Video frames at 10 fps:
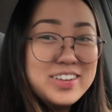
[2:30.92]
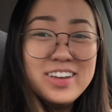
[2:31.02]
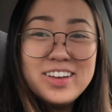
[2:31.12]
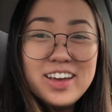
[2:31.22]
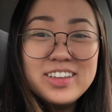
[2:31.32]
I
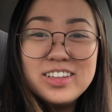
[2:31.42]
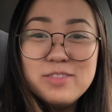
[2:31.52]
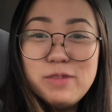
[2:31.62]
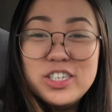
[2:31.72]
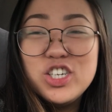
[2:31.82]

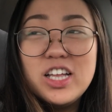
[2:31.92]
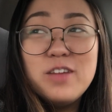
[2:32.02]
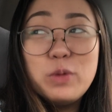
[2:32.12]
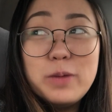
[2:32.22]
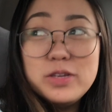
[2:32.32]
didn't mention
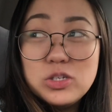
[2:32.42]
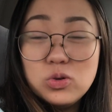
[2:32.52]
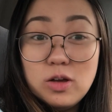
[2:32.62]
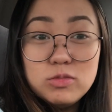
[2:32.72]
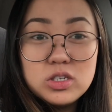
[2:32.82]
that, but I'm at
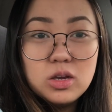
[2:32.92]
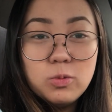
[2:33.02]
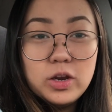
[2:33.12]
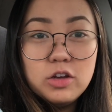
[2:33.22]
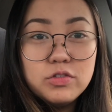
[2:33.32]
school. I'm just like
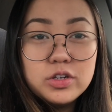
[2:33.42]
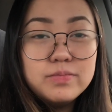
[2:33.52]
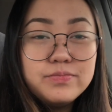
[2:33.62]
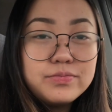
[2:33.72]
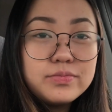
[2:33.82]
waiting for
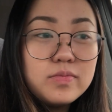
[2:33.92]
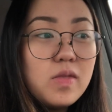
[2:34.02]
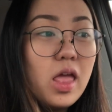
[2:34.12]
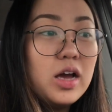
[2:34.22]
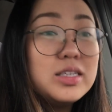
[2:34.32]

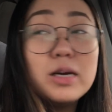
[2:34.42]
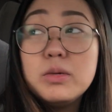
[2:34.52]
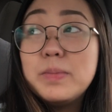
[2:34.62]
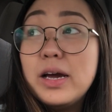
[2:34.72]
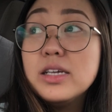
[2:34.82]
time
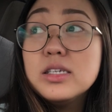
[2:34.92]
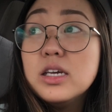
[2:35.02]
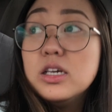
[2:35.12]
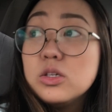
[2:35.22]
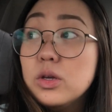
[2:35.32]
to pass
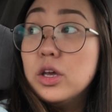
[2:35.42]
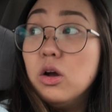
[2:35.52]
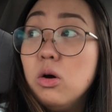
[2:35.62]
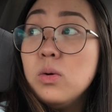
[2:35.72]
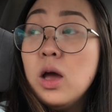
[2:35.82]
so I can
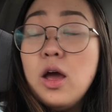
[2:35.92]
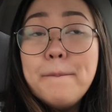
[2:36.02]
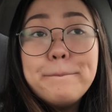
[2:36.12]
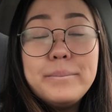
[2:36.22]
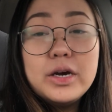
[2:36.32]
go
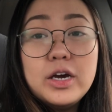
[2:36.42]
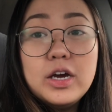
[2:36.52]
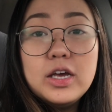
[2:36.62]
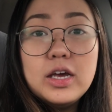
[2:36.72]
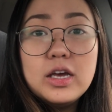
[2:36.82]

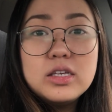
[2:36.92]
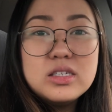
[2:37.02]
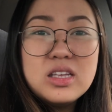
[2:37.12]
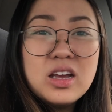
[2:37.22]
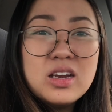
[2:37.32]
but
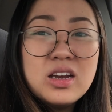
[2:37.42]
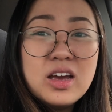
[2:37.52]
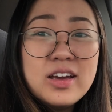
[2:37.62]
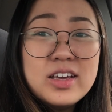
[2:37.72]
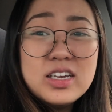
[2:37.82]
it's like 9
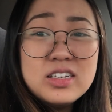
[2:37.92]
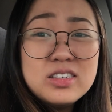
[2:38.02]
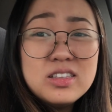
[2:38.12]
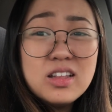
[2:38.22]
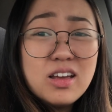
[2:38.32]

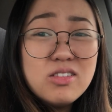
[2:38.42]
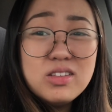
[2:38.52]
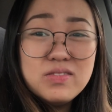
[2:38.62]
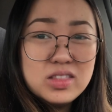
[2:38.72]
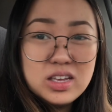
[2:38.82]
i don't
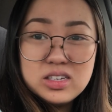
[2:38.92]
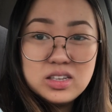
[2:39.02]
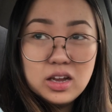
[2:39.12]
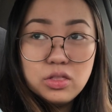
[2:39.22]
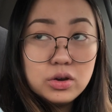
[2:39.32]
even think it's
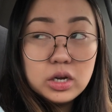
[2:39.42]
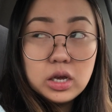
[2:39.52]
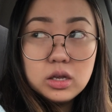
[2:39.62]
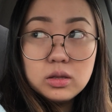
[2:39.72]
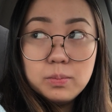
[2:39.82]
9.30
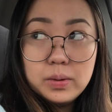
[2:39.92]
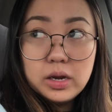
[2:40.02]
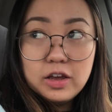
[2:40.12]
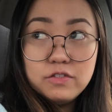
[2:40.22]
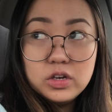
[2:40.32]
yet but
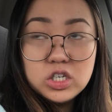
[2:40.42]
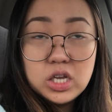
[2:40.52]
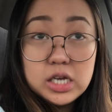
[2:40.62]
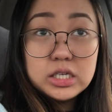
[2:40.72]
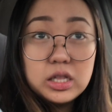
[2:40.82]
i finished
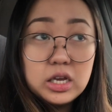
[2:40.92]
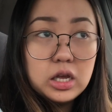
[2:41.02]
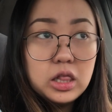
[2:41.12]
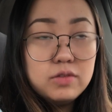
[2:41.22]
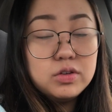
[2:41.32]
class at like
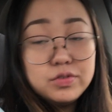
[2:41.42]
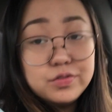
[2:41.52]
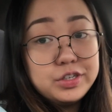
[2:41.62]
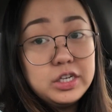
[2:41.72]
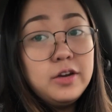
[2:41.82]

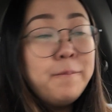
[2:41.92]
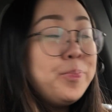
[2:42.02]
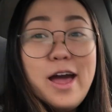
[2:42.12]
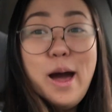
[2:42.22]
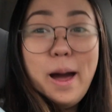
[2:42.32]
11.15
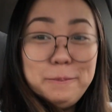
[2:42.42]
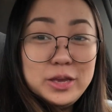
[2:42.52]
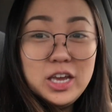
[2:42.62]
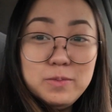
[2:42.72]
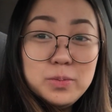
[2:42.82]
i'm
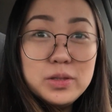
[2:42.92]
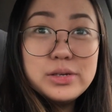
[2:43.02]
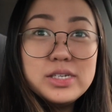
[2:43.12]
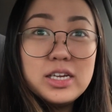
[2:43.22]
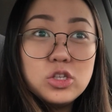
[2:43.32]
picking up the
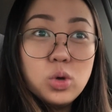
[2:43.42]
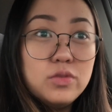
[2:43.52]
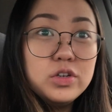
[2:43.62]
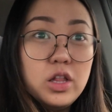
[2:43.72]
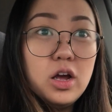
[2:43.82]
balloons at
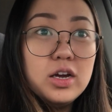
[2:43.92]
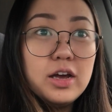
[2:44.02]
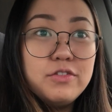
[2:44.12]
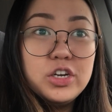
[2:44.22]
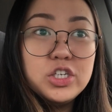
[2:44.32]
12 o'clock
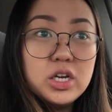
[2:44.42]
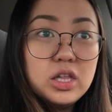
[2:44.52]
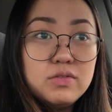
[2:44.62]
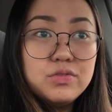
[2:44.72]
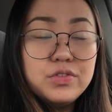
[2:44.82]
i finish at
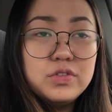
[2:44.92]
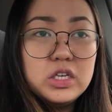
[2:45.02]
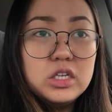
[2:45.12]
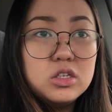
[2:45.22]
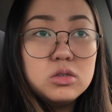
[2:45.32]

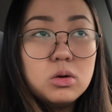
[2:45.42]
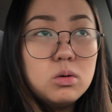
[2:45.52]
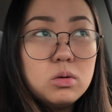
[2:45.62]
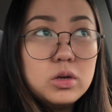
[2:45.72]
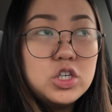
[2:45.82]
11.15
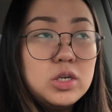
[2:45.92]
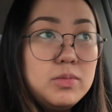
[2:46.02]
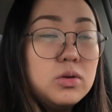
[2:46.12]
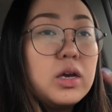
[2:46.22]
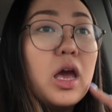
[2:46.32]
so it should
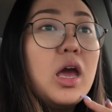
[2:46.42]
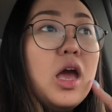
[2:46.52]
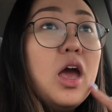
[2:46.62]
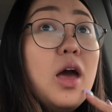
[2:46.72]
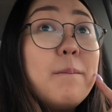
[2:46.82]
be okay
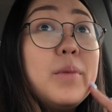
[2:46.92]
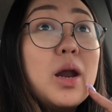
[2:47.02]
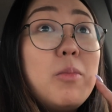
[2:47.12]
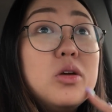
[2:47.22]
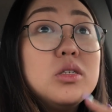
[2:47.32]
but
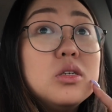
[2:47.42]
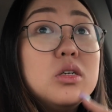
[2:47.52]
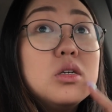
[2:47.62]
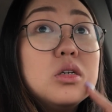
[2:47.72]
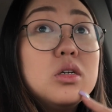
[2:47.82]
i'm also
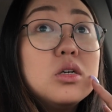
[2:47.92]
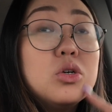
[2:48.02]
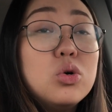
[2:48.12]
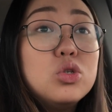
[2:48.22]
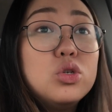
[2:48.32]
gonna
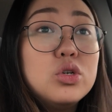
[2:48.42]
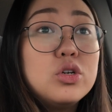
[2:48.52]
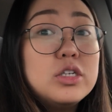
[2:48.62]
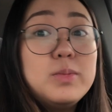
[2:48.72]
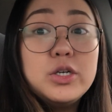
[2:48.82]
go to
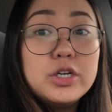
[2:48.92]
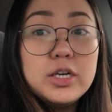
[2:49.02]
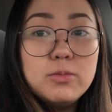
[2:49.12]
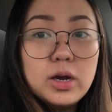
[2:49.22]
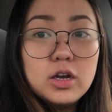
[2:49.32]
krispy
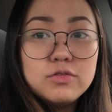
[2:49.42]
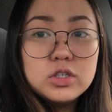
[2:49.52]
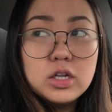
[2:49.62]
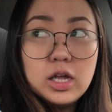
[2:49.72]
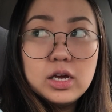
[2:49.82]
kreme right
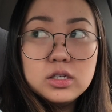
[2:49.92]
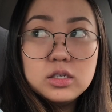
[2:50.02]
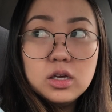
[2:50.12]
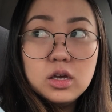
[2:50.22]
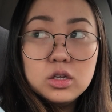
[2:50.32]
after
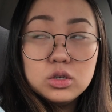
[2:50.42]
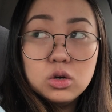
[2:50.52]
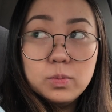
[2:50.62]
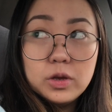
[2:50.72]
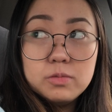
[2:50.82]
class to
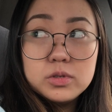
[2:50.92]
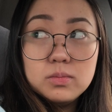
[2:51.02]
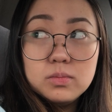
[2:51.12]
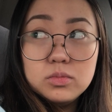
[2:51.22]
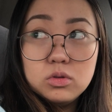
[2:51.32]
go pick up
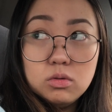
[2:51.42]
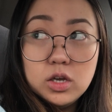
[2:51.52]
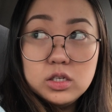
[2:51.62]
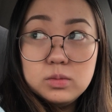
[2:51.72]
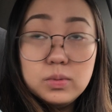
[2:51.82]
some
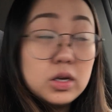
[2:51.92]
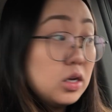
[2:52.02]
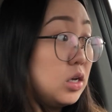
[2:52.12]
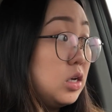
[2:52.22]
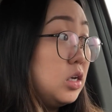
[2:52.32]
donuts
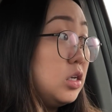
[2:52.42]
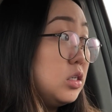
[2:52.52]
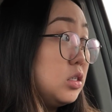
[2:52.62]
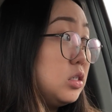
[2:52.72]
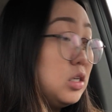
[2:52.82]

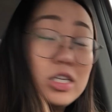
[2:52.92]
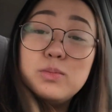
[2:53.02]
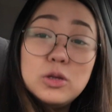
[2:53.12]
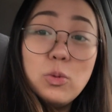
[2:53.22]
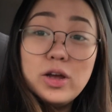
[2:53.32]
because he's
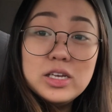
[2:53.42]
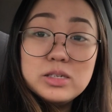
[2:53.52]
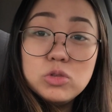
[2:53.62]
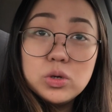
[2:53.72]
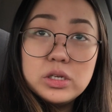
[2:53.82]
been wanting
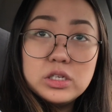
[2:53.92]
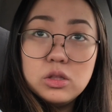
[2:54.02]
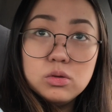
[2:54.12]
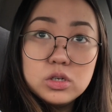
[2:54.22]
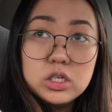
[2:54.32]
some donuts and
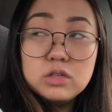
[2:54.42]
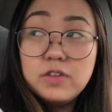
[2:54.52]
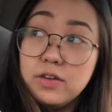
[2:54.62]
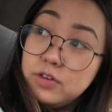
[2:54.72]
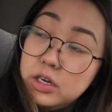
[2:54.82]
those are his
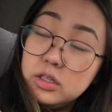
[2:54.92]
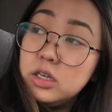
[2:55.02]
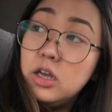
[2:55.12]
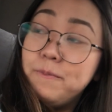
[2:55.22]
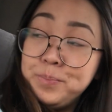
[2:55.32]
favorite
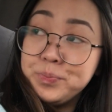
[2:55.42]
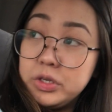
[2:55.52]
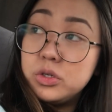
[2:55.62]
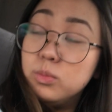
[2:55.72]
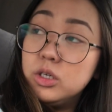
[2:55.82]

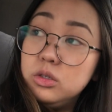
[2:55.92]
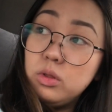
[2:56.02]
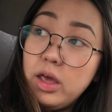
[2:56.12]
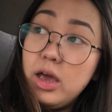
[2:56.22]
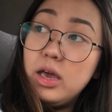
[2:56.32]
so i'm gonna do
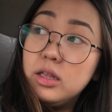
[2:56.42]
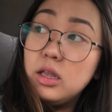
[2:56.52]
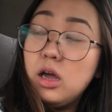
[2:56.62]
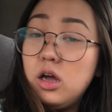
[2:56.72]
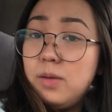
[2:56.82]
that
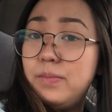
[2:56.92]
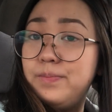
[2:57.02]
um,